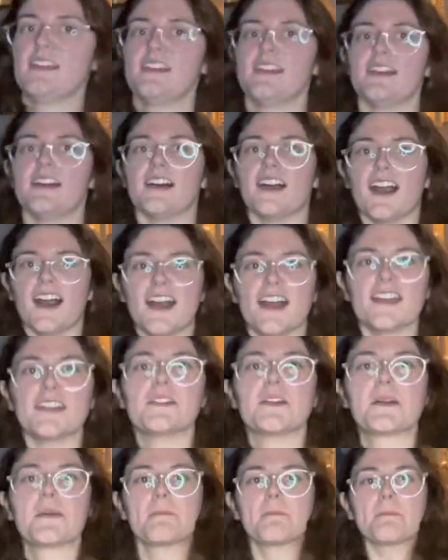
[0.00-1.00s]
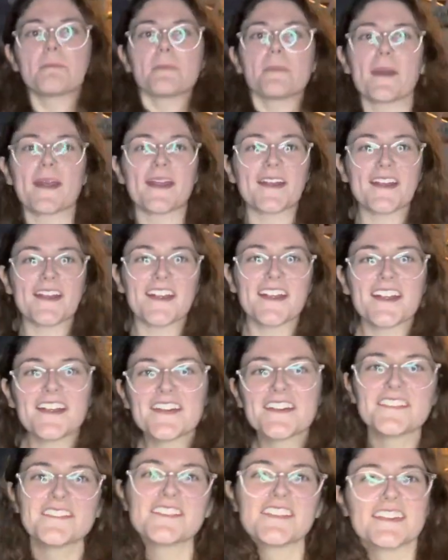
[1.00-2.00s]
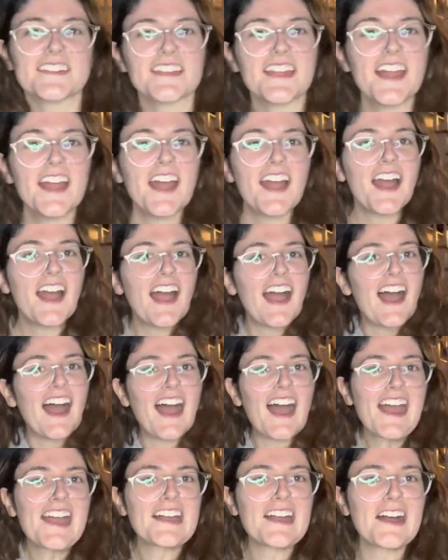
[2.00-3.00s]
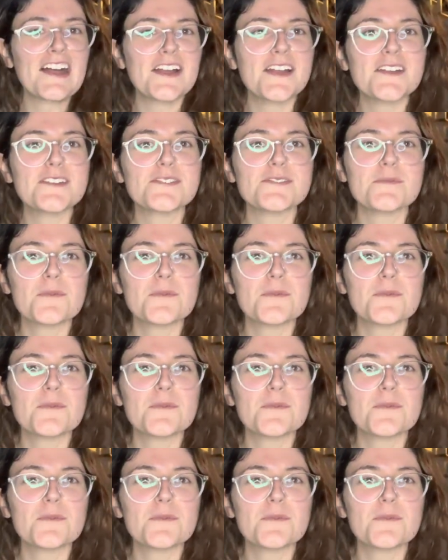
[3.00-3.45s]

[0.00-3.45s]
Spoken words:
All right, perfect. Hi, guys.